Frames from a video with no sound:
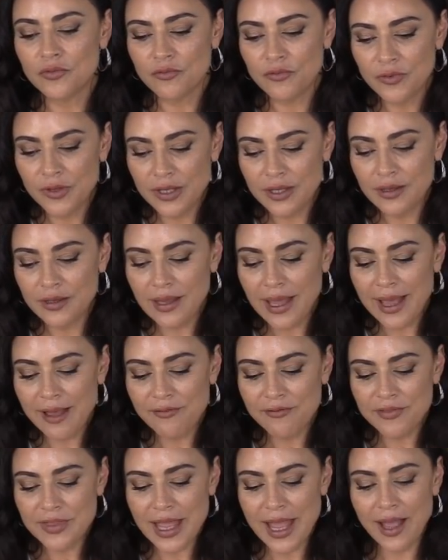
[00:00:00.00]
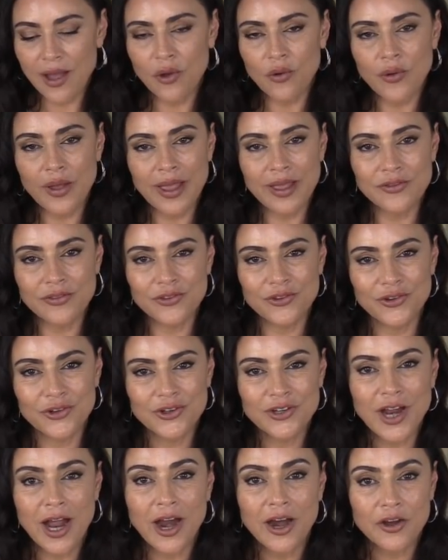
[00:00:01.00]
We have now
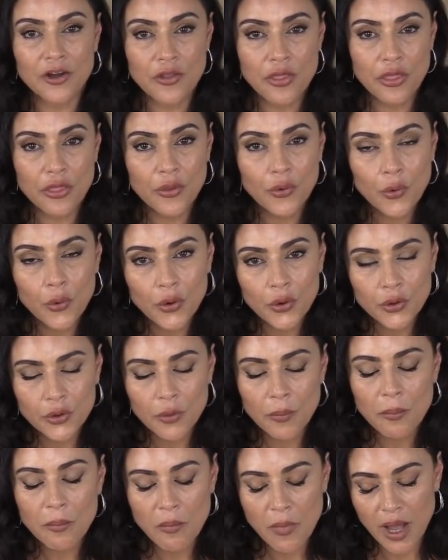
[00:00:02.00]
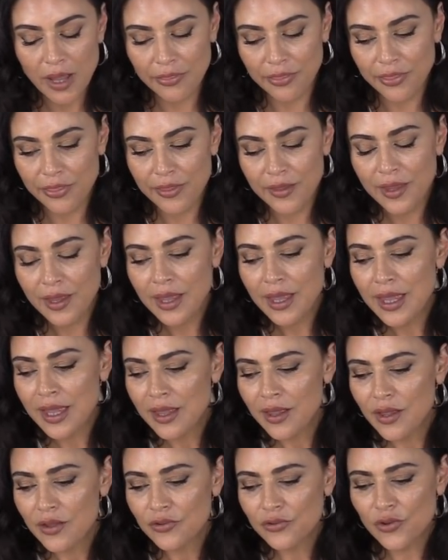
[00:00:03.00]
entered our third month.
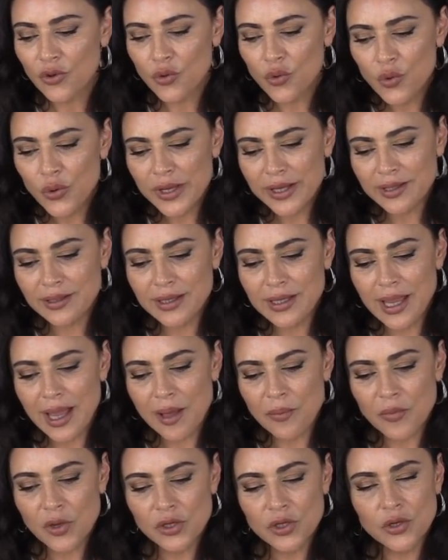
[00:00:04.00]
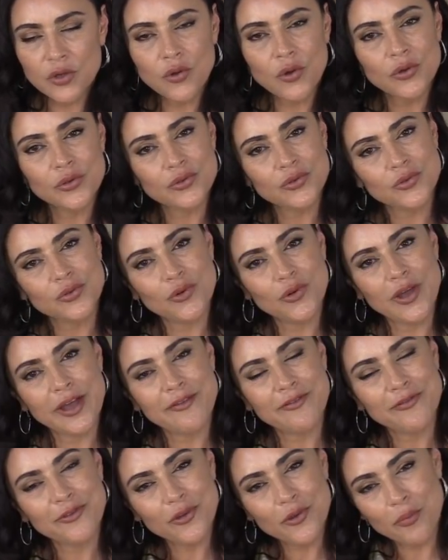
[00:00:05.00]
So quickly, I'm going to go through a
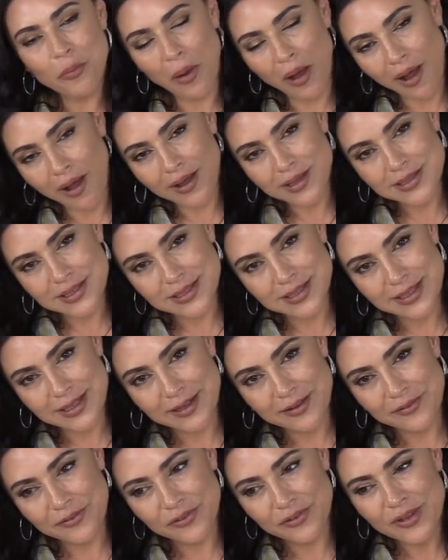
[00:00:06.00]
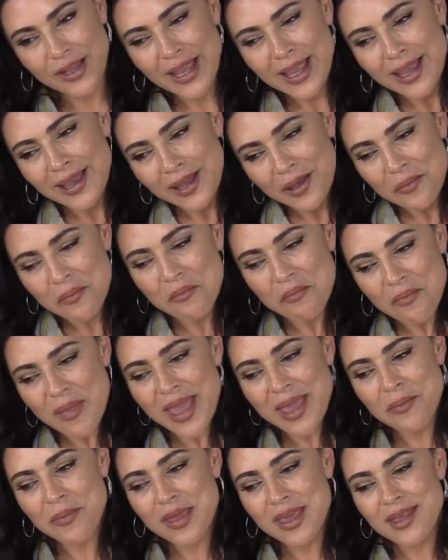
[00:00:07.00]
few positives,
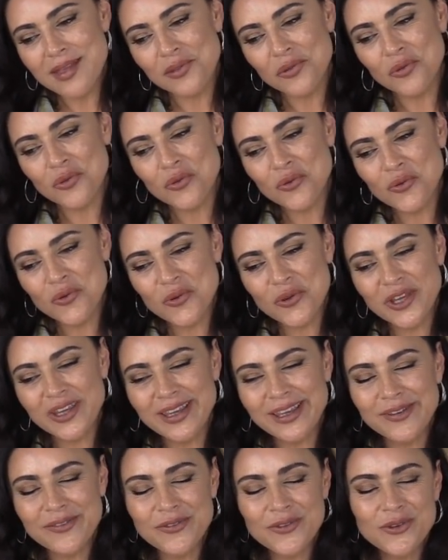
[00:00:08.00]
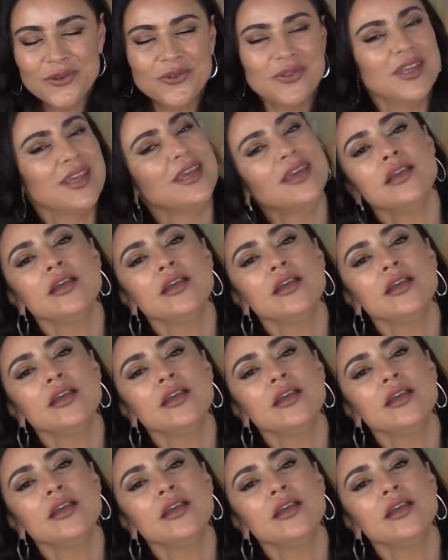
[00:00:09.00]
maybe to give you the